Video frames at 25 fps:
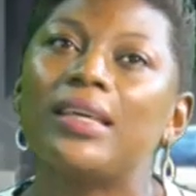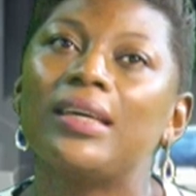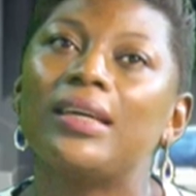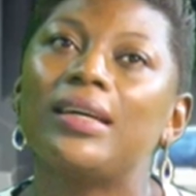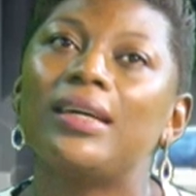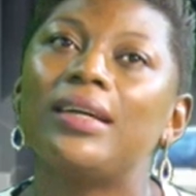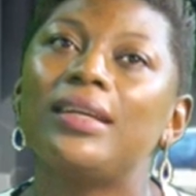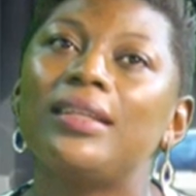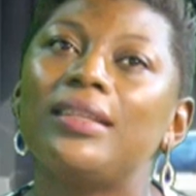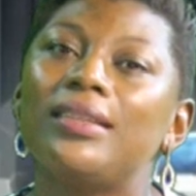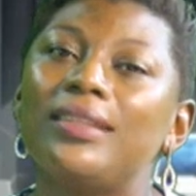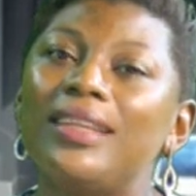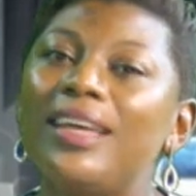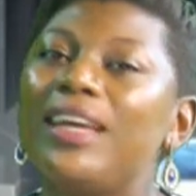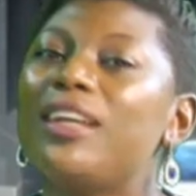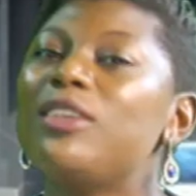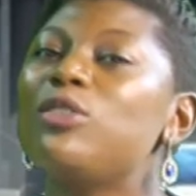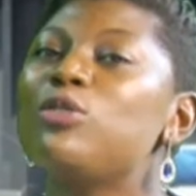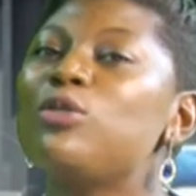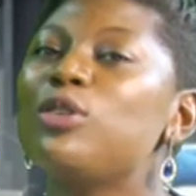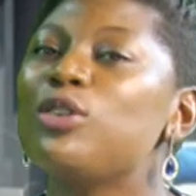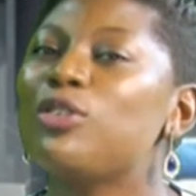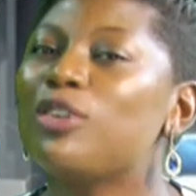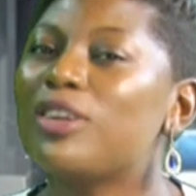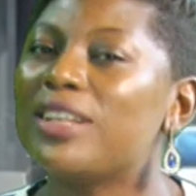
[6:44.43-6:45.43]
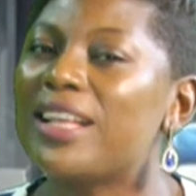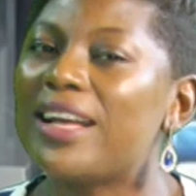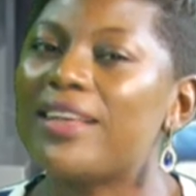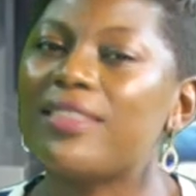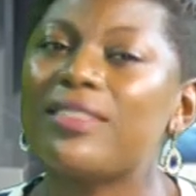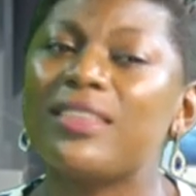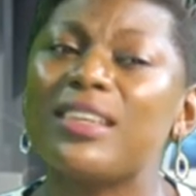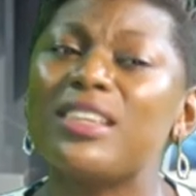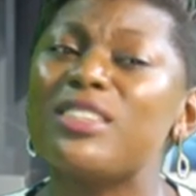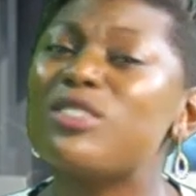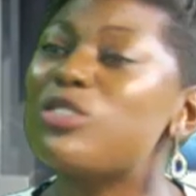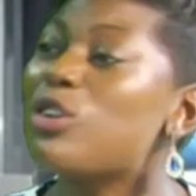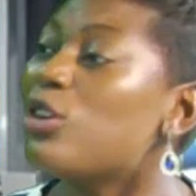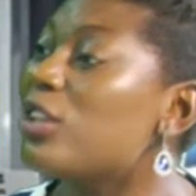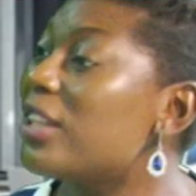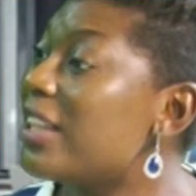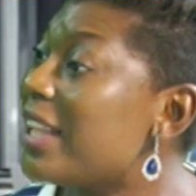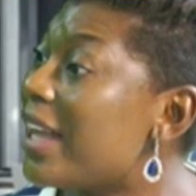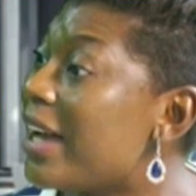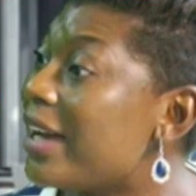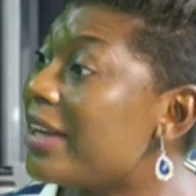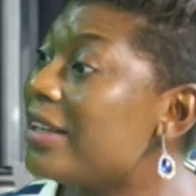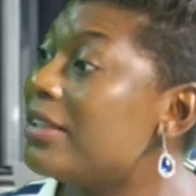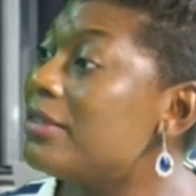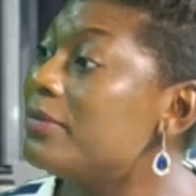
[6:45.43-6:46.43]
and then doing other things
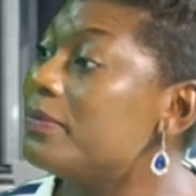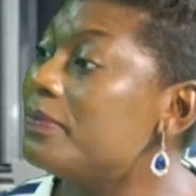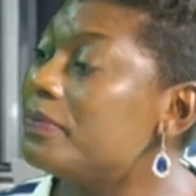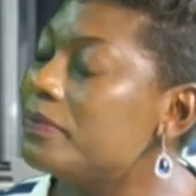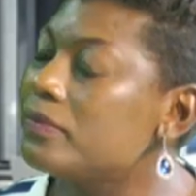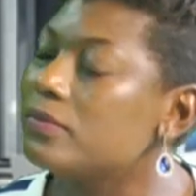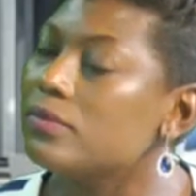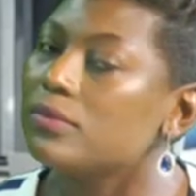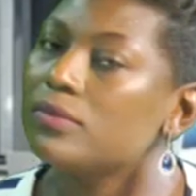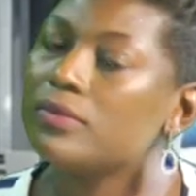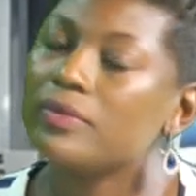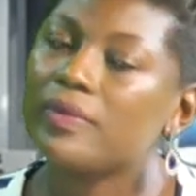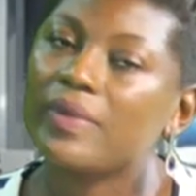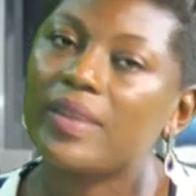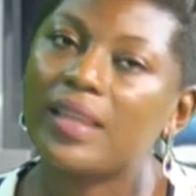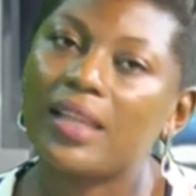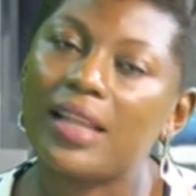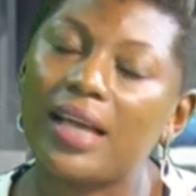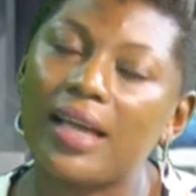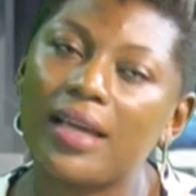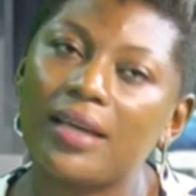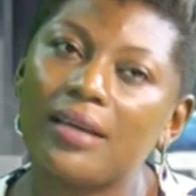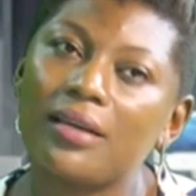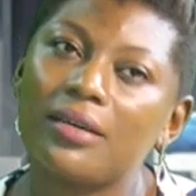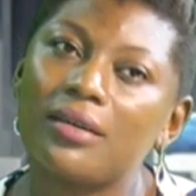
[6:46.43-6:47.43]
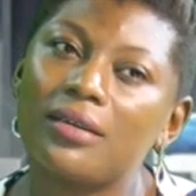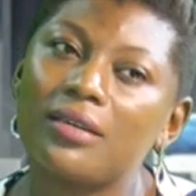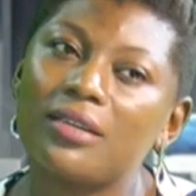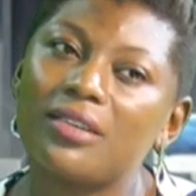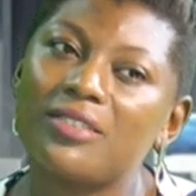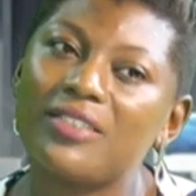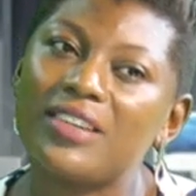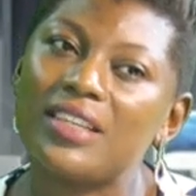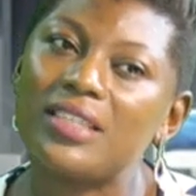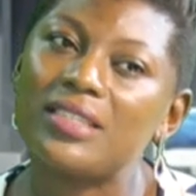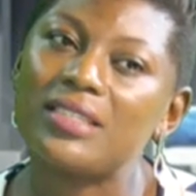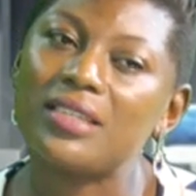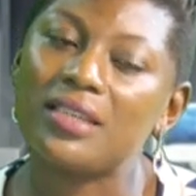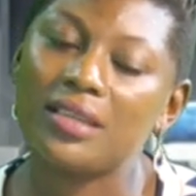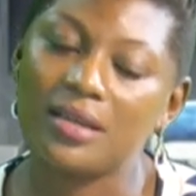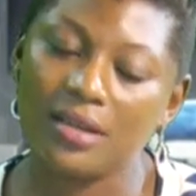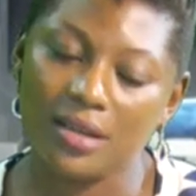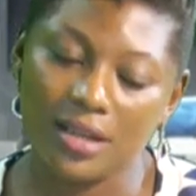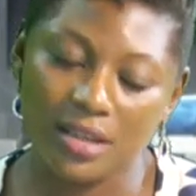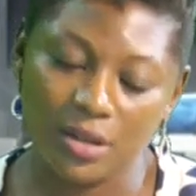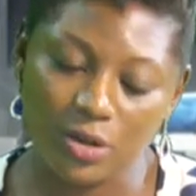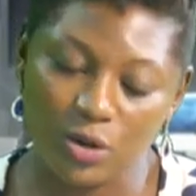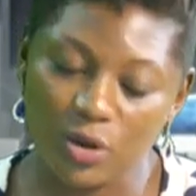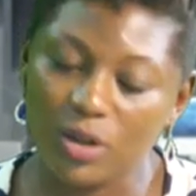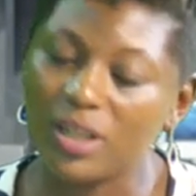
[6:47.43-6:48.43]
online, like creating
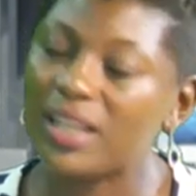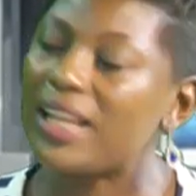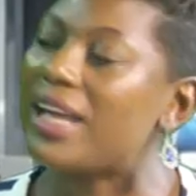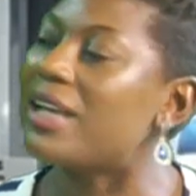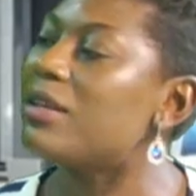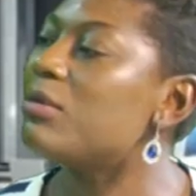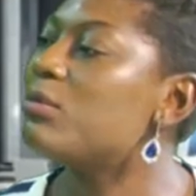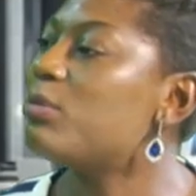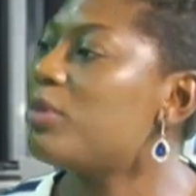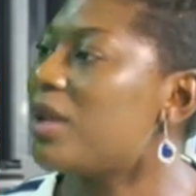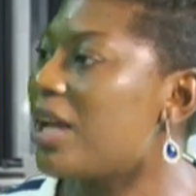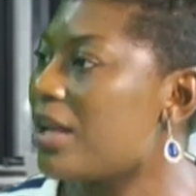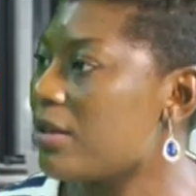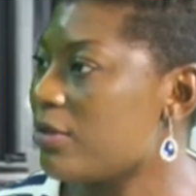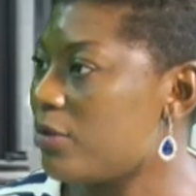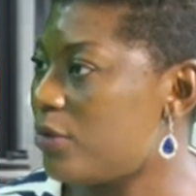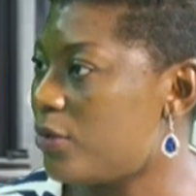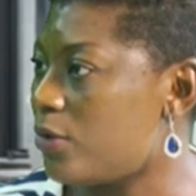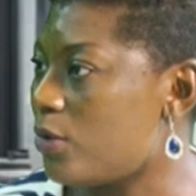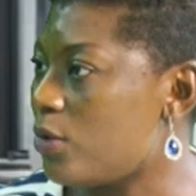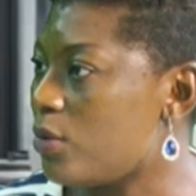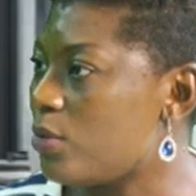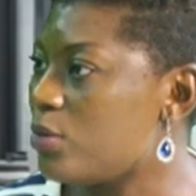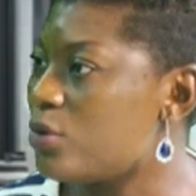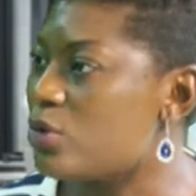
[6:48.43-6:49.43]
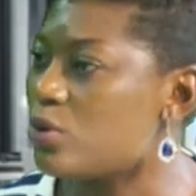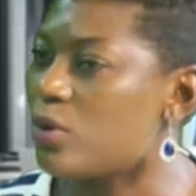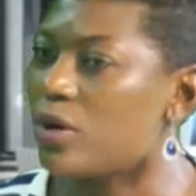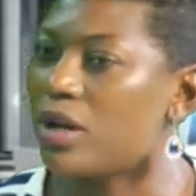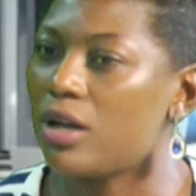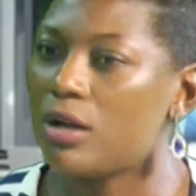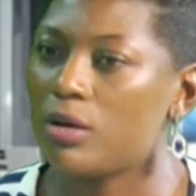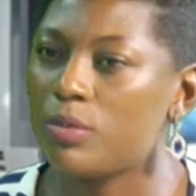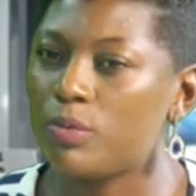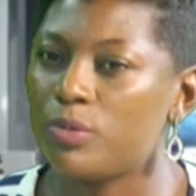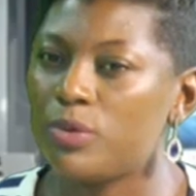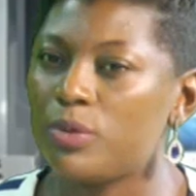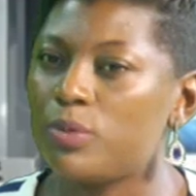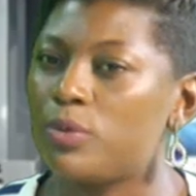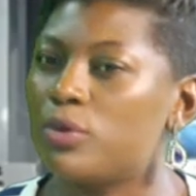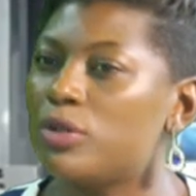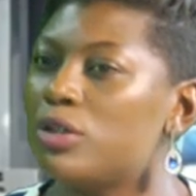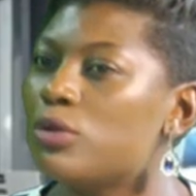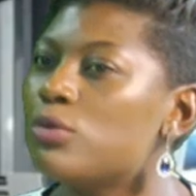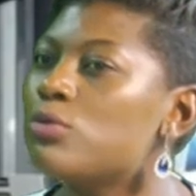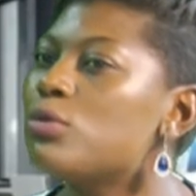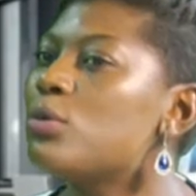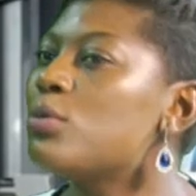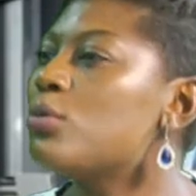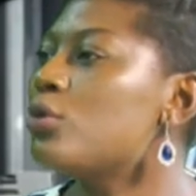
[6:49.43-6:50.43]
an online platform to help people
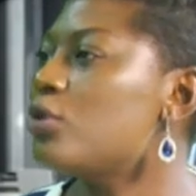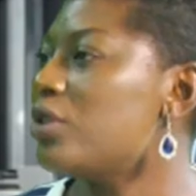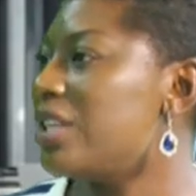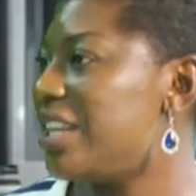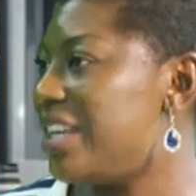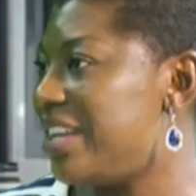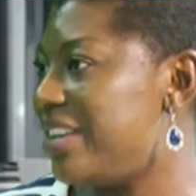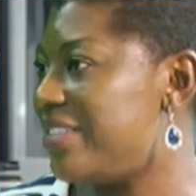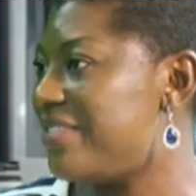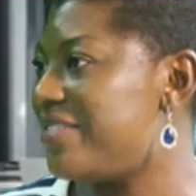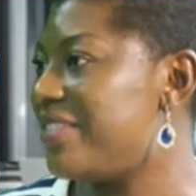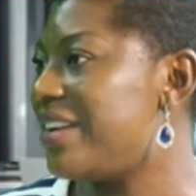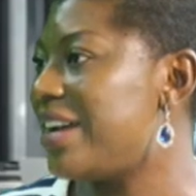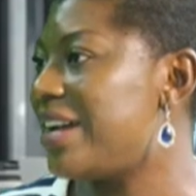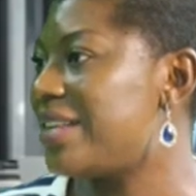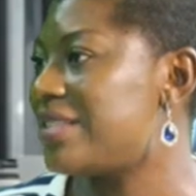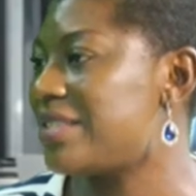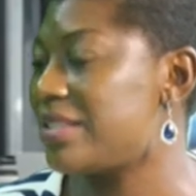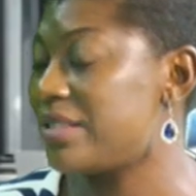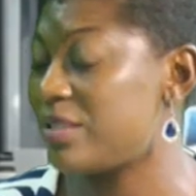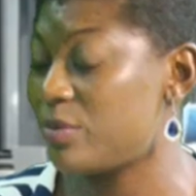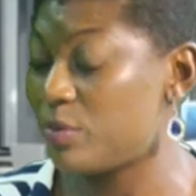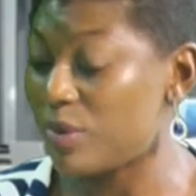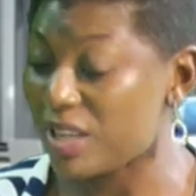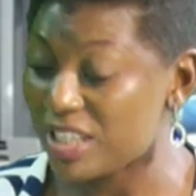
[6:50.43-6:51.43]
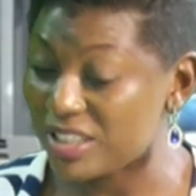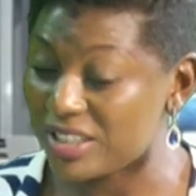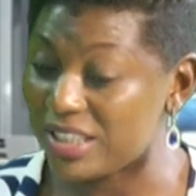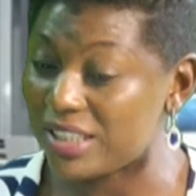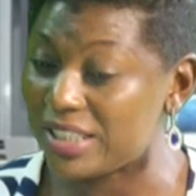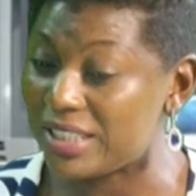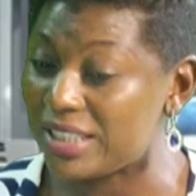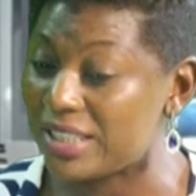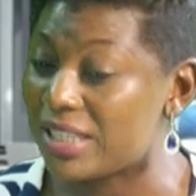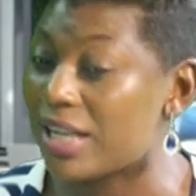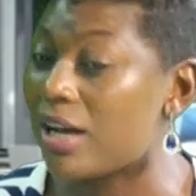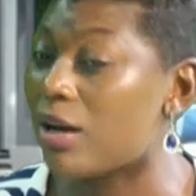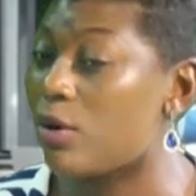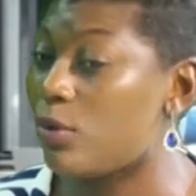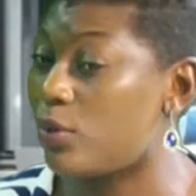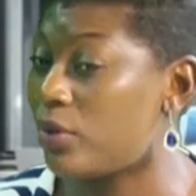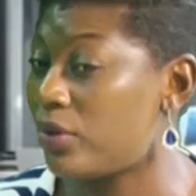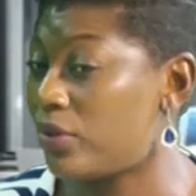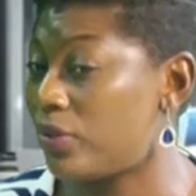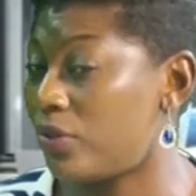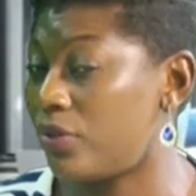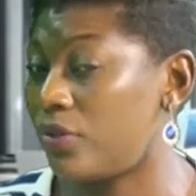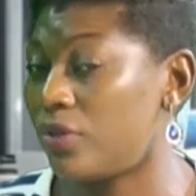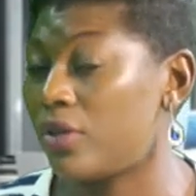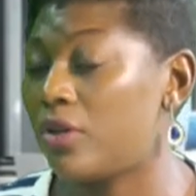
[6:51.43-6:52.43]
in remote areas, especially now
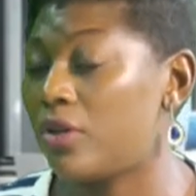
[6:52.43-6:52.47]
with